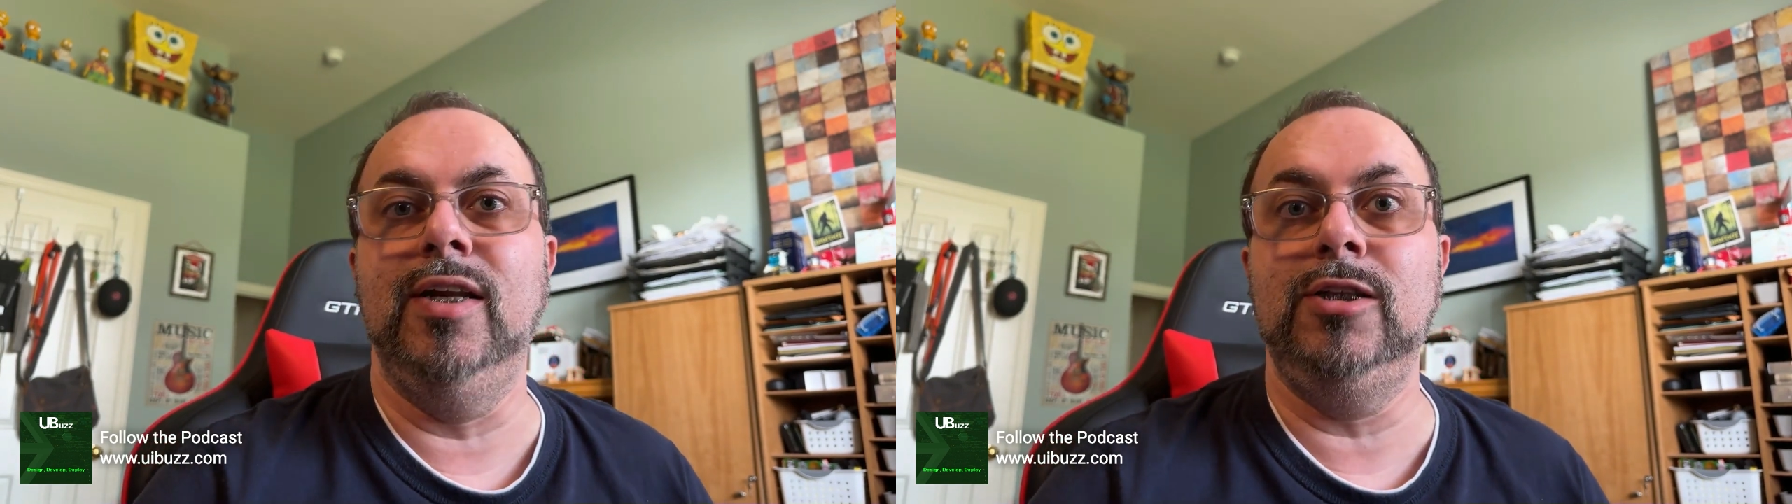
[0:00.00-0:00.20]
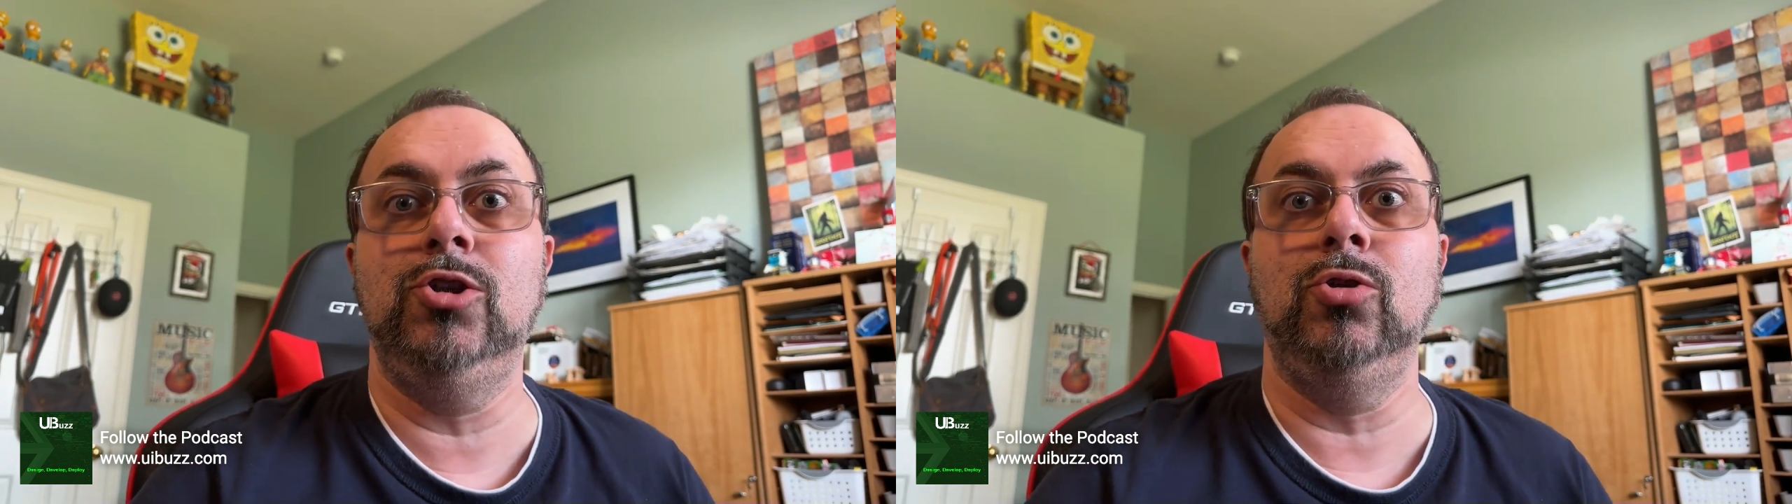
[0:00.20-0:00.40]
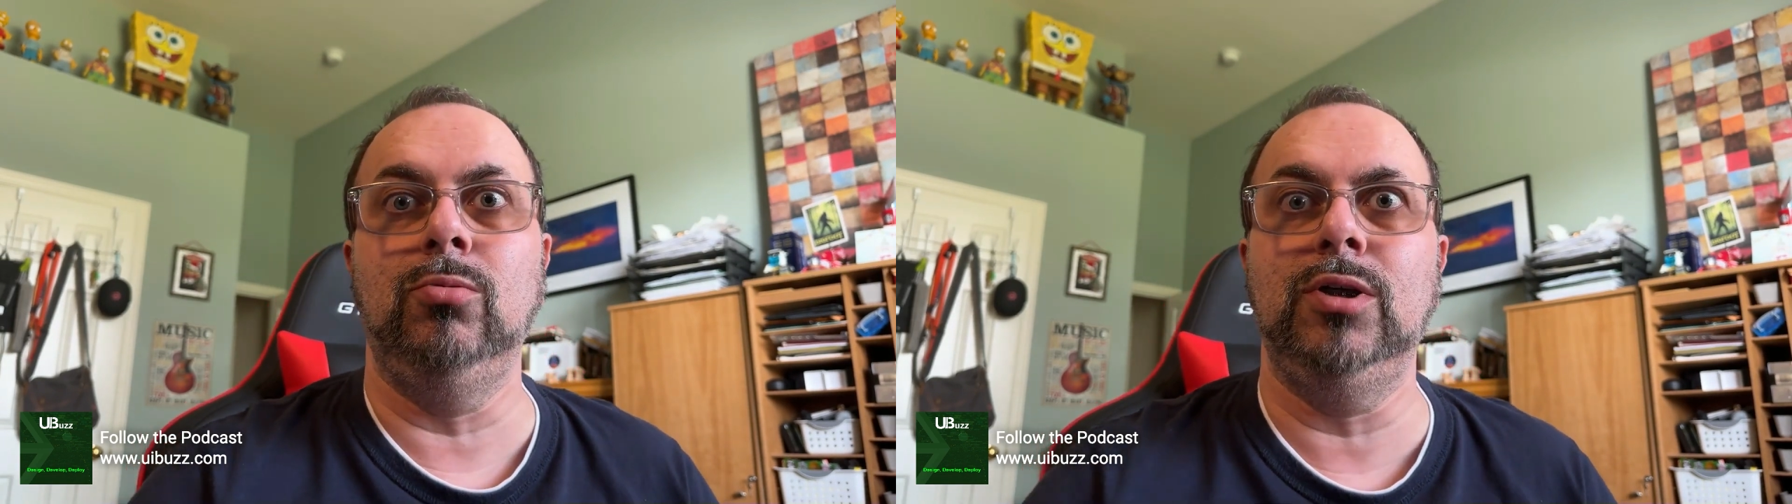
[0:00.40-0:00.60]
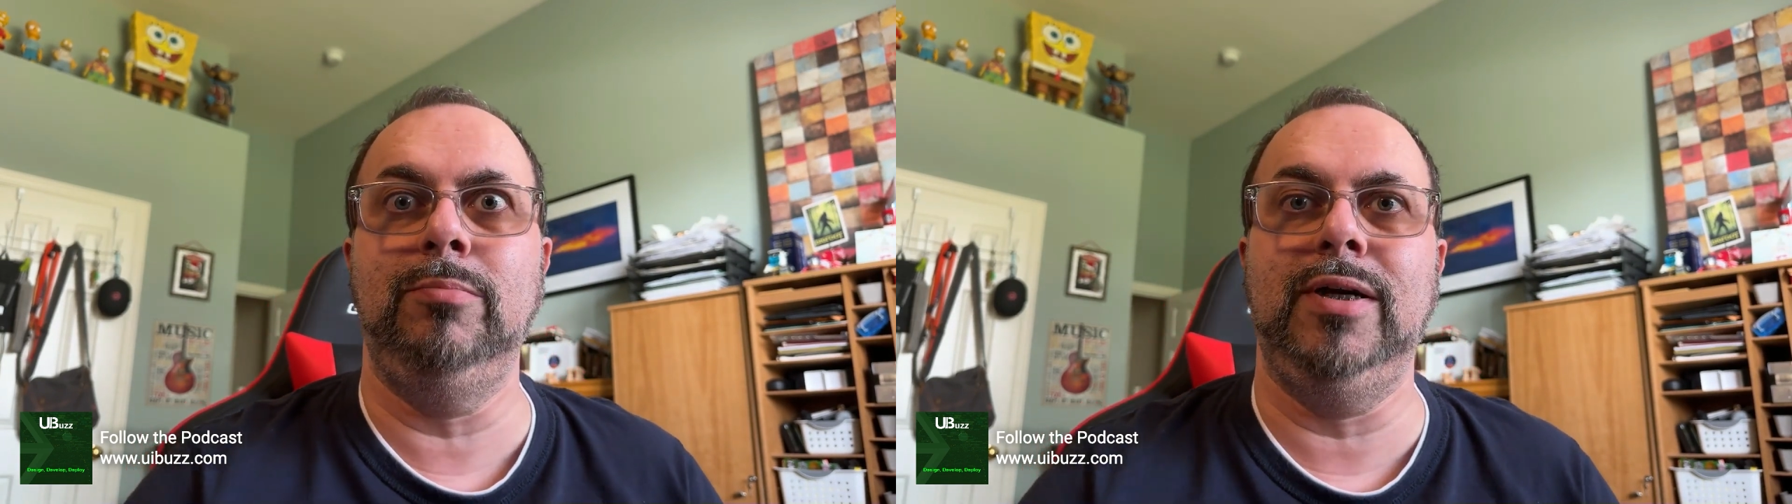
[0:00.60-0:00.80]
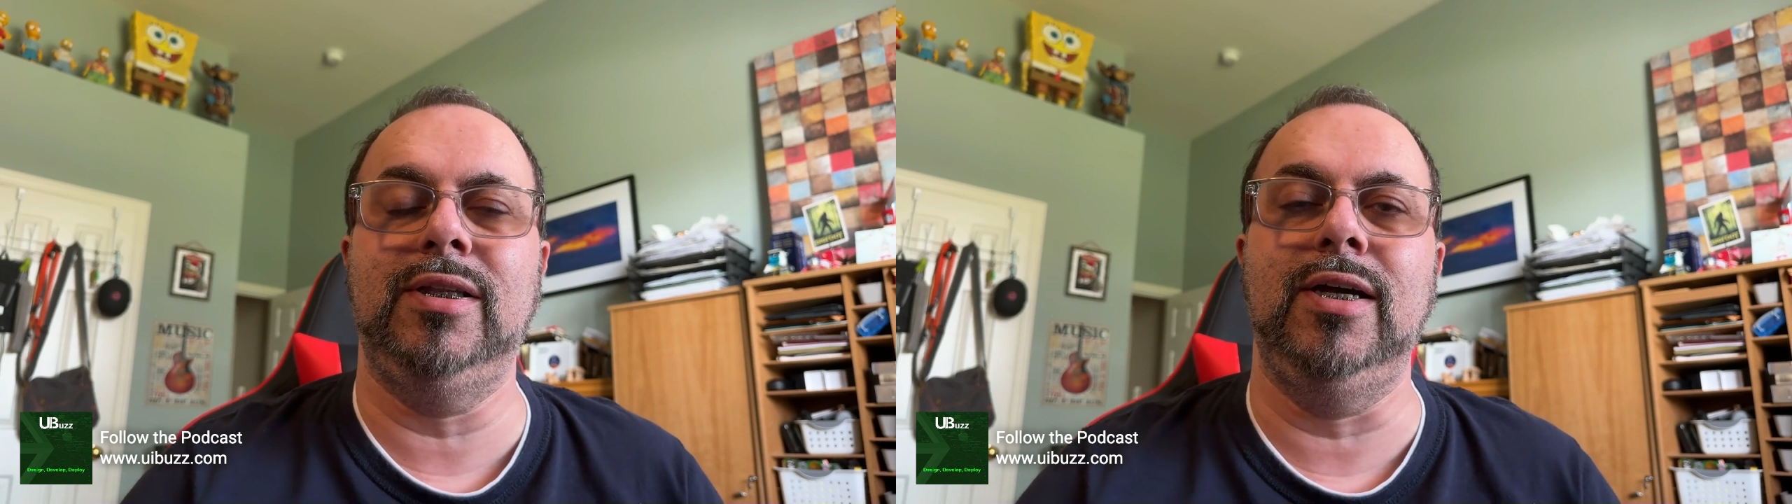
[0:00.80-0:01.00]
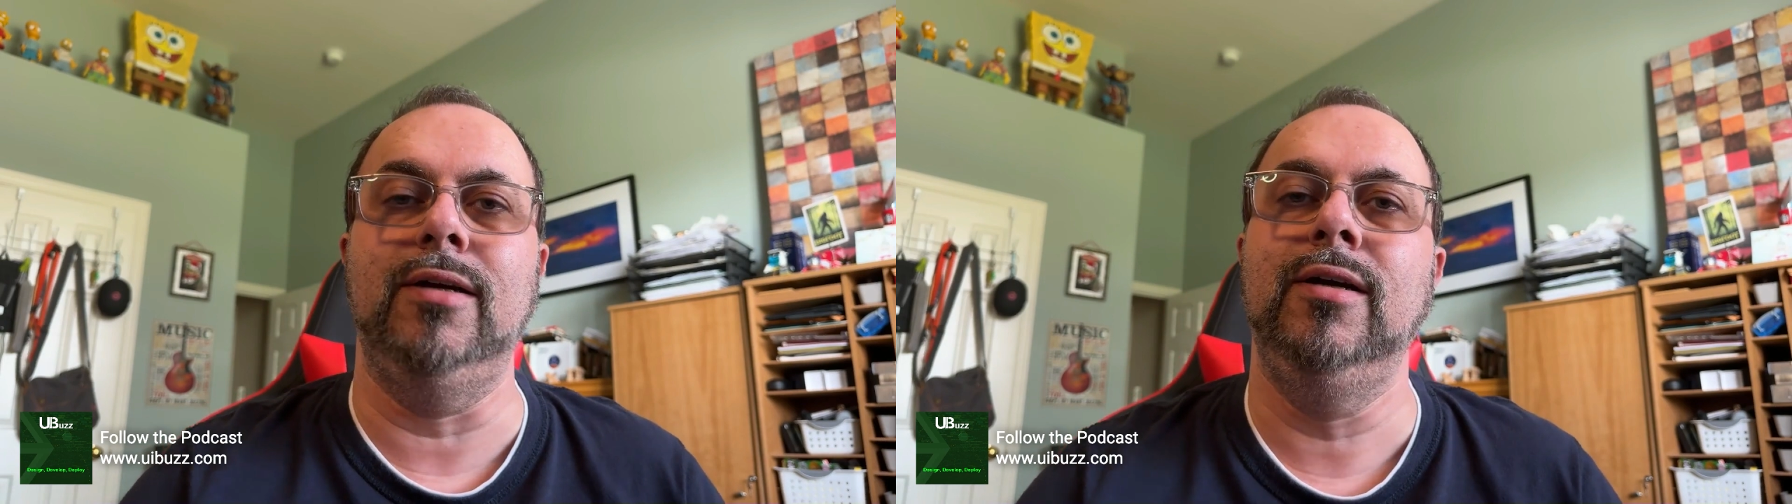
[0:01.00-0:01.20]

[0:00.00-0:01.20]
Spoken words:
Let's talk about that.